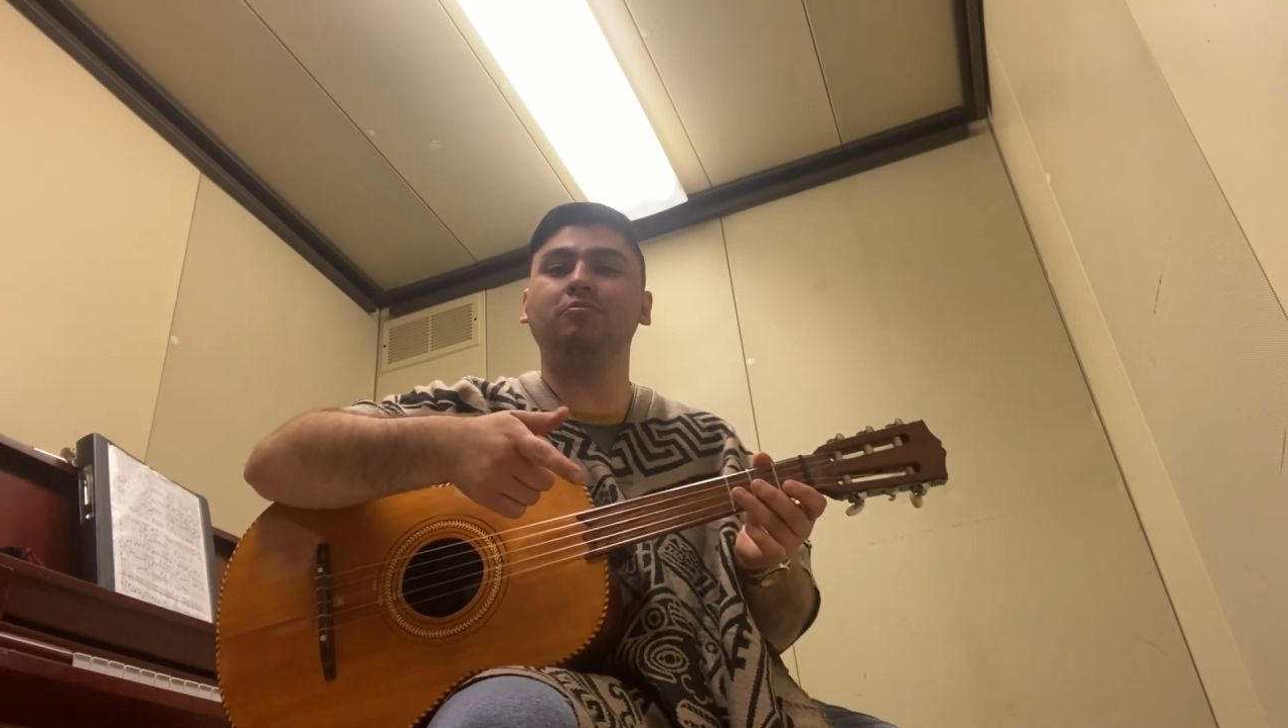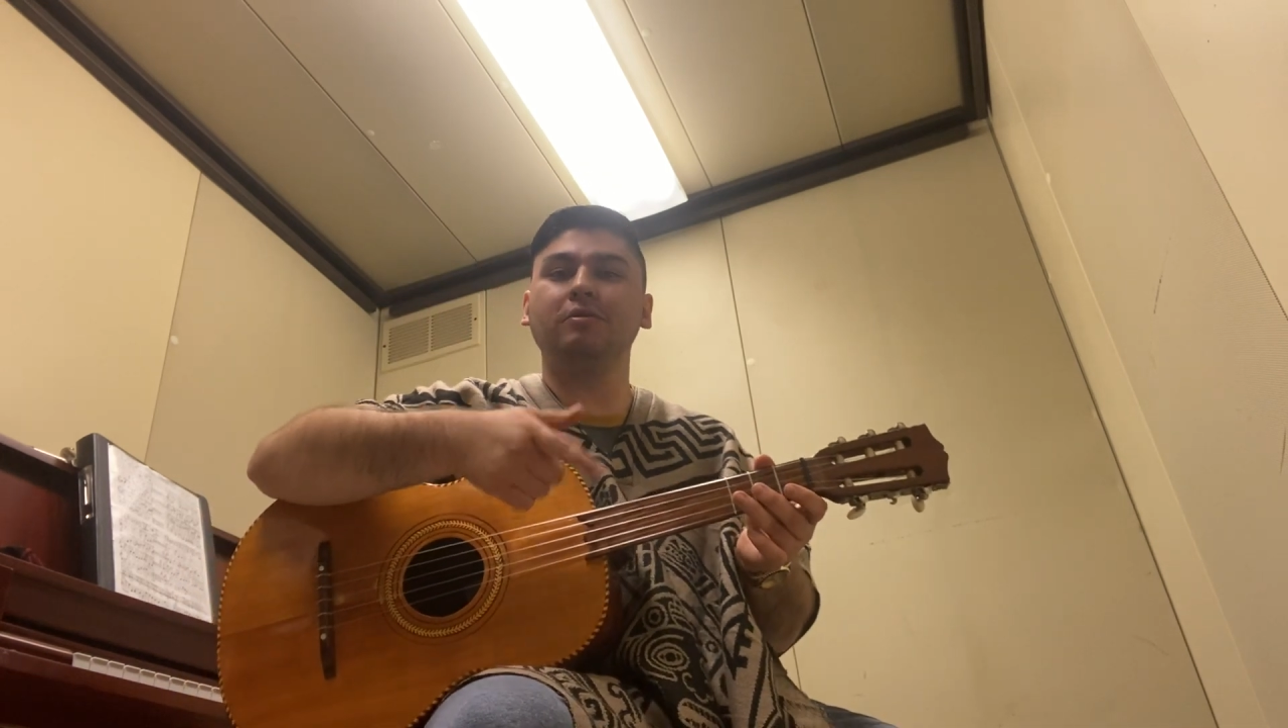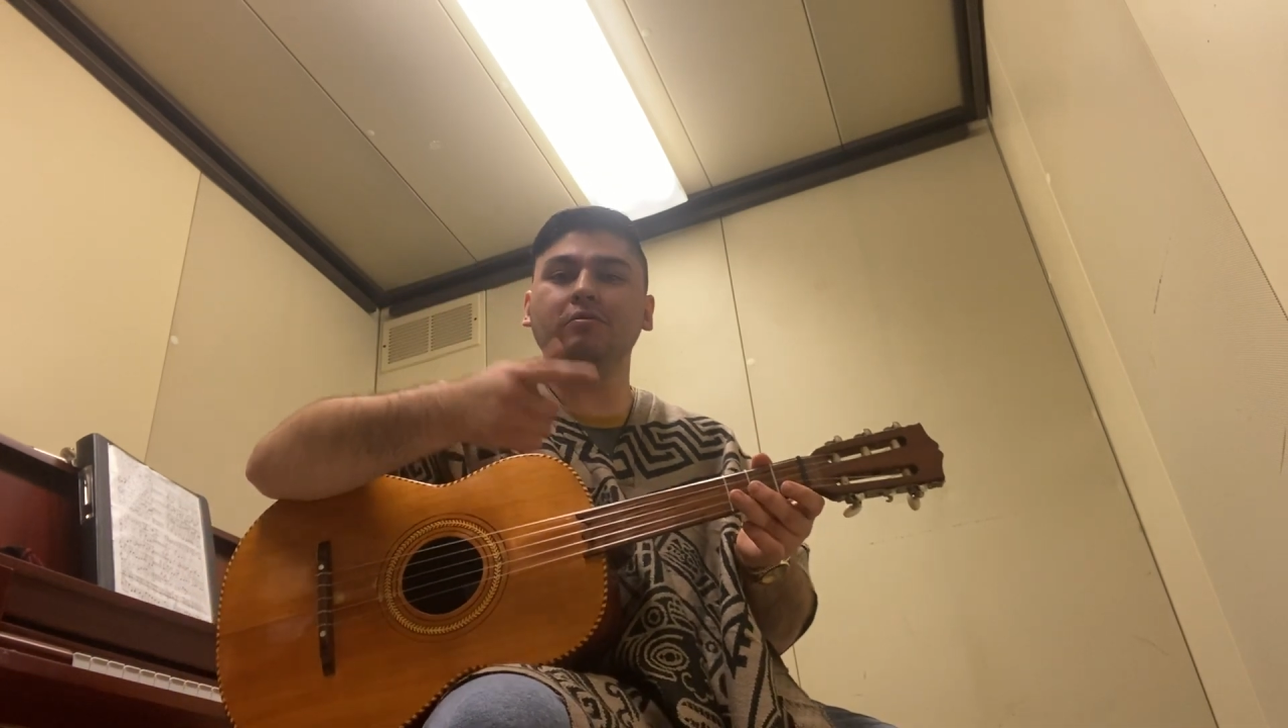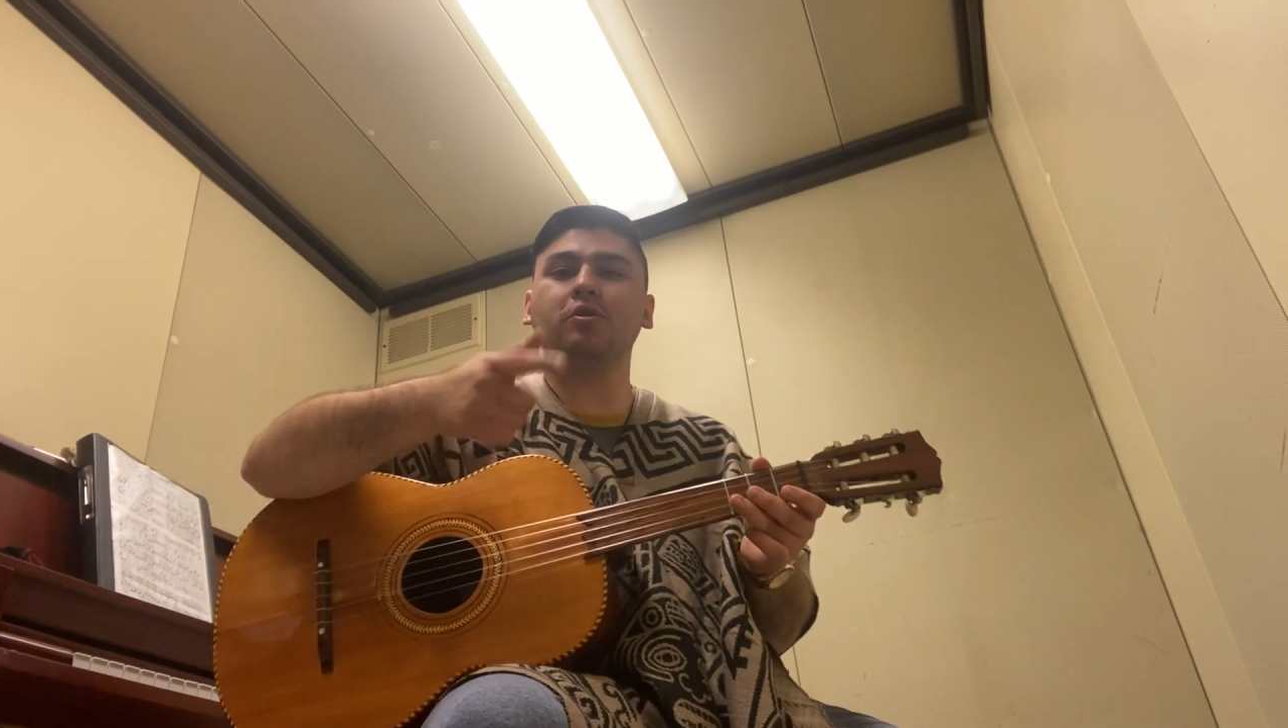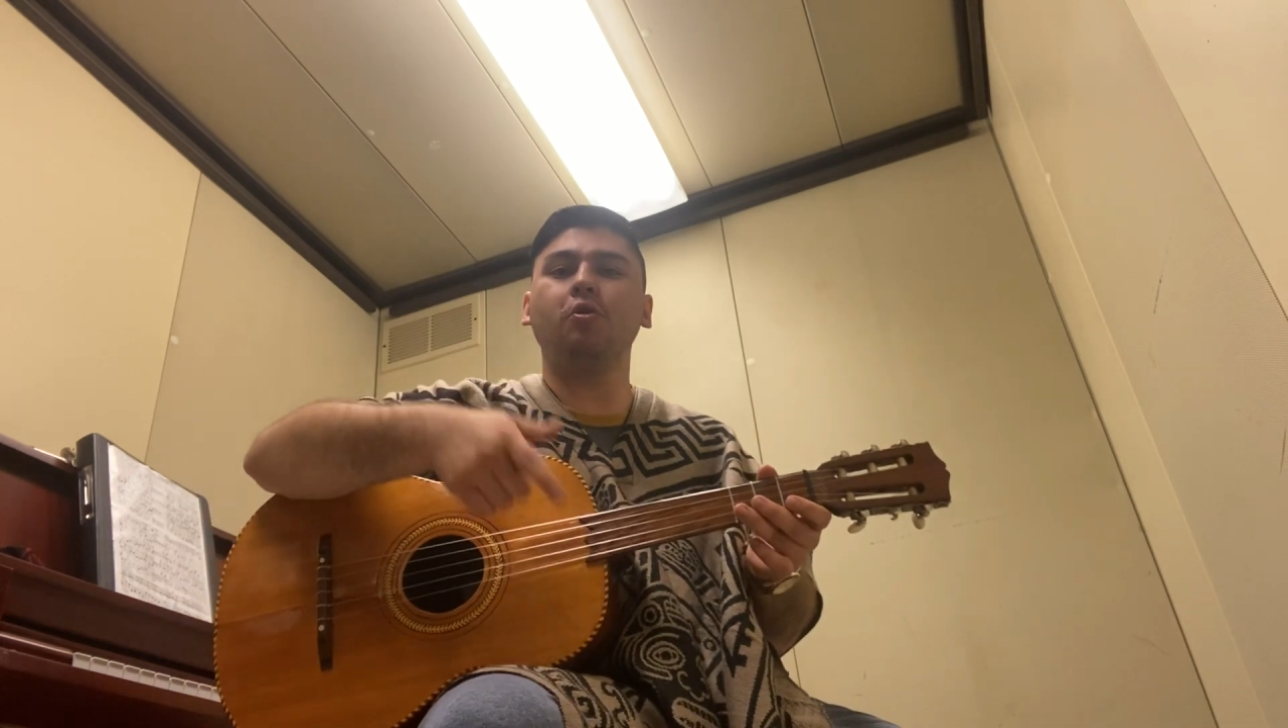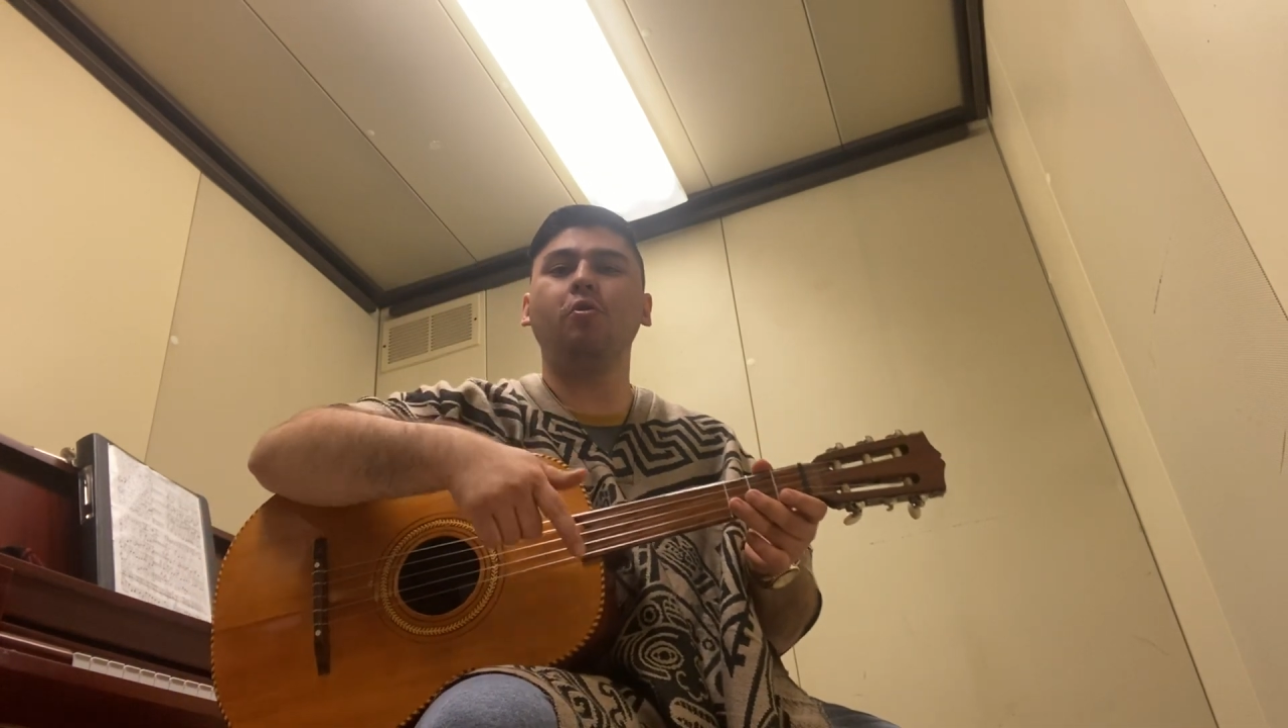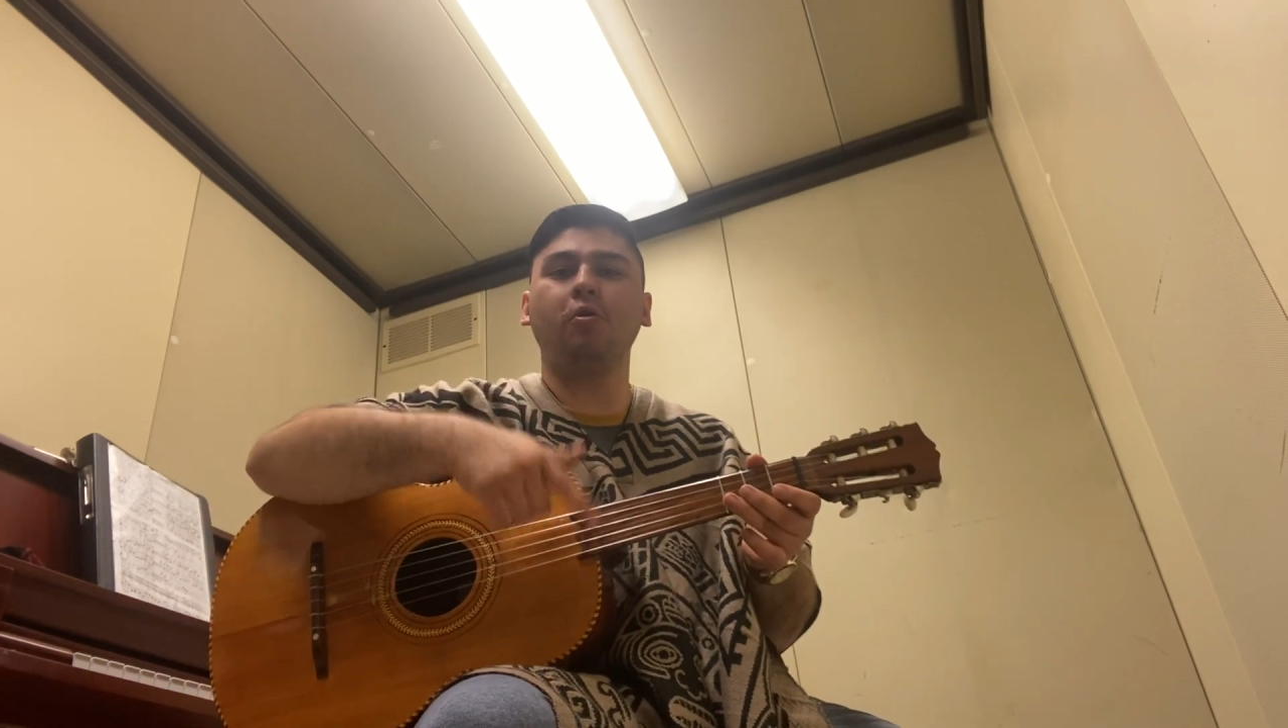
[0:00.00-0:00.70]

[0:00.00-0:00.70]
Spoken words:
we will go